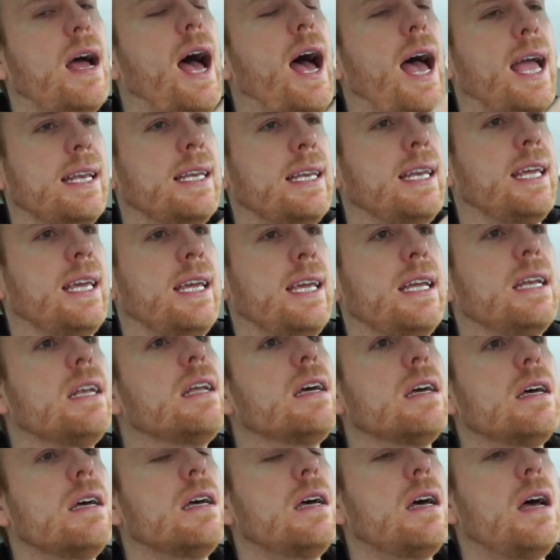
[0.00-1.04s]
I need.
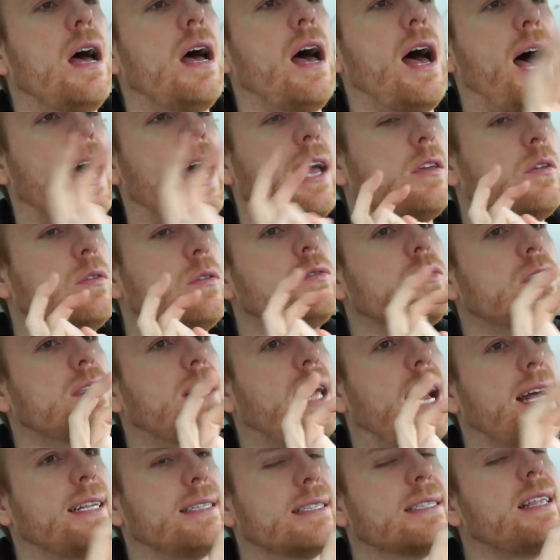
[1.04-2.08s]
I use
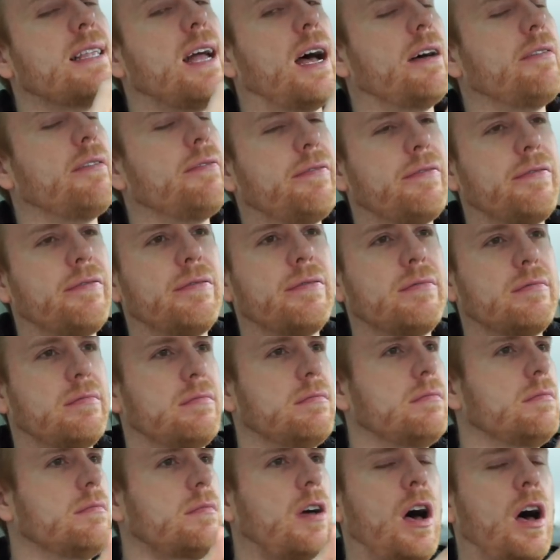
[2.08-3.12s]
that stuff
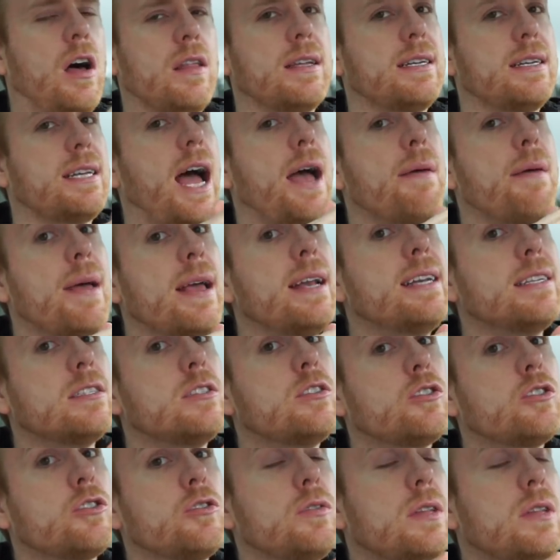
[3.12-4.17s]
all the time. It
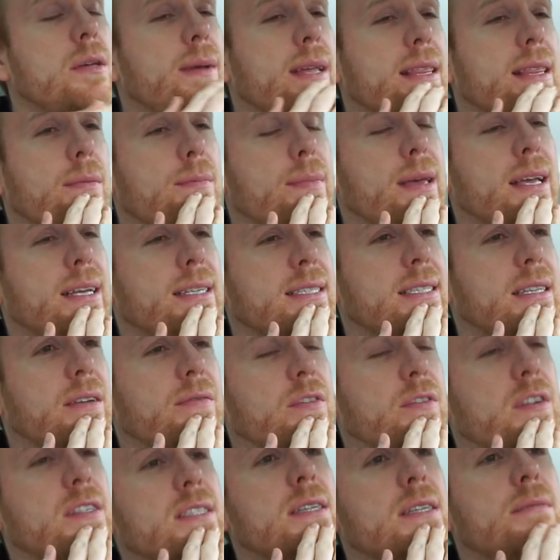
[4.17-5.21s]
has truly made the biggest
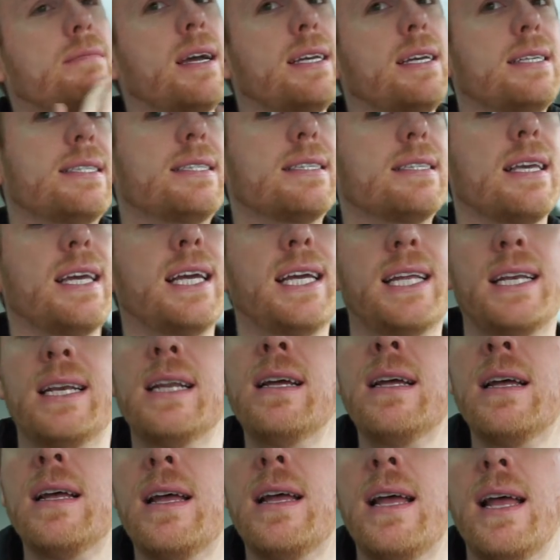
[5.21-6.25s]
difference in my skin.
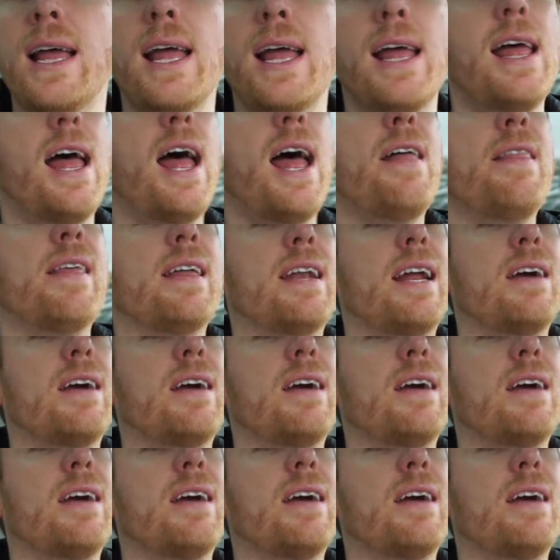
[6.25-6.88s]
And then